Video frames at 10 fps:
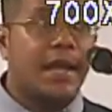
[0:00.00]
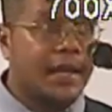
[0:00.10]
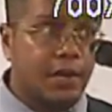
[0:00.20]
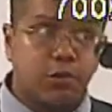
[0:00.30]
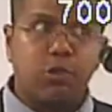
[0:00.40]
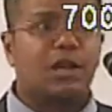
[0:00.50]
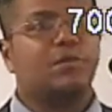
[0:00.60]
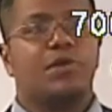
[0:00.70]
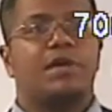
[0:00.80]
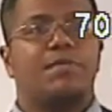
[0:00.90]

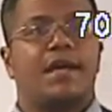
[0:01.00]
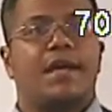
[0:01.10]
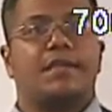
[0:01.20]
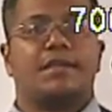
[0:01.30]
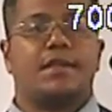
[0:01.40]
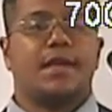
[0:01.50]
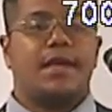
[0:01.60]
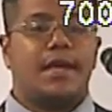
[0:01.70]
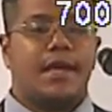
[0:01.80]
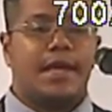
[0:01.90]
incredible impact
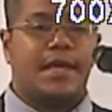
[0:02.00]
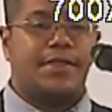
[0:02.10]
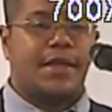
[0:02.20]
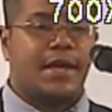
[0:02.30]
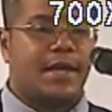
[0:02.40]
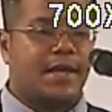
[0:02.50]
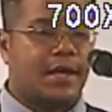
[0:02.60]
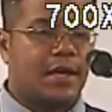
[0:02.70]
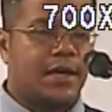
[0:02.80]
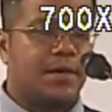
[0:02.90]
in that
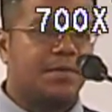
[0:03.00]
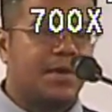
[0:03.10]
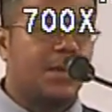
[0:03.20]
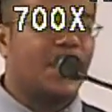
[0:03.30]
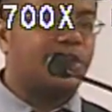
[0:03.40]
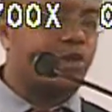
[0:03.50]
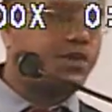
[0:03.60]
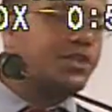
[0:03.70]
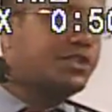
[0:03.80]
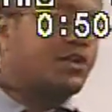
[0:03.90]
uh, you had
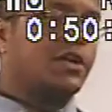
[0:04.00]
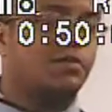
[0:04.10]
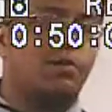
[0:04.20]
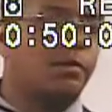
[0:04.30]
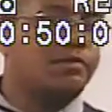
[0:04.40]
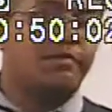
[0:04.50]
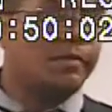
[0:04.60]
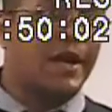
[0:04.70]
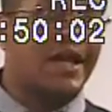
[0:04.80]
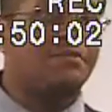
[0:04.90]
churches started where
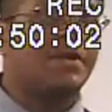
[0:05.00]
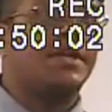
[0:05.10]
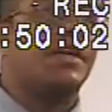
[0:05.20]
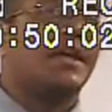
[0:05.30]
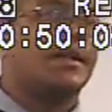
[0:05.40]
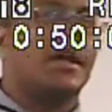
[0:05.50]
there hadn't been. You had